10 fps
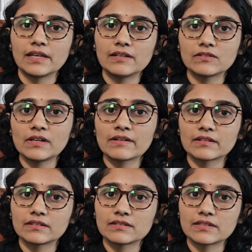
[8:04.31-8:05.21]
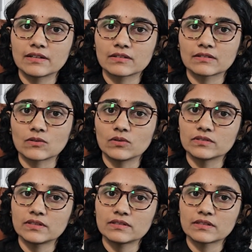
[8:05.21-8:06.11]
insulin resistance
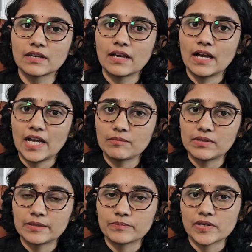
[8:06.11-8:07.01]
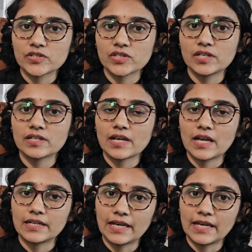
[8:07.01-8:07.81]
causes high blood pressure,